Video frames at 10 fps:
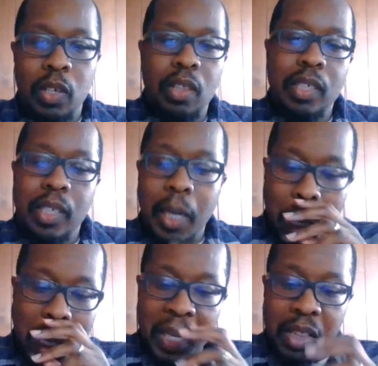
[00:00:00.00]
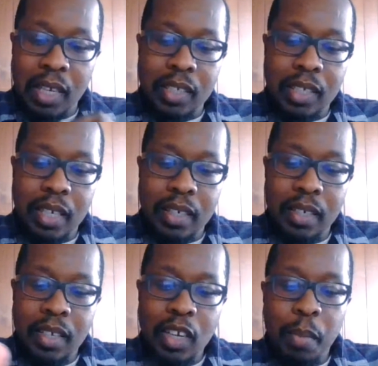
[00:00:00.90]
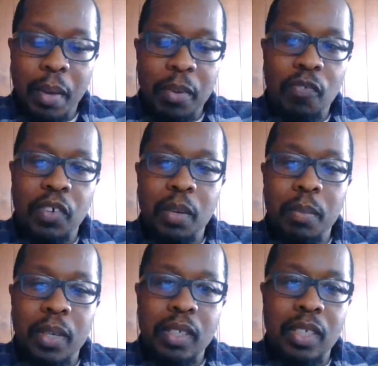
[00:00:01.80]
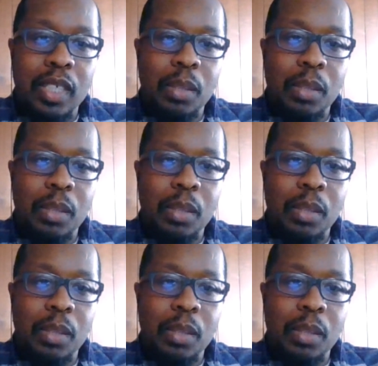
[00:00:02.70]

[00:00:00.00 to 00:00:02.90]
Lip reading: one of the things I kind of think is that maybe freedom is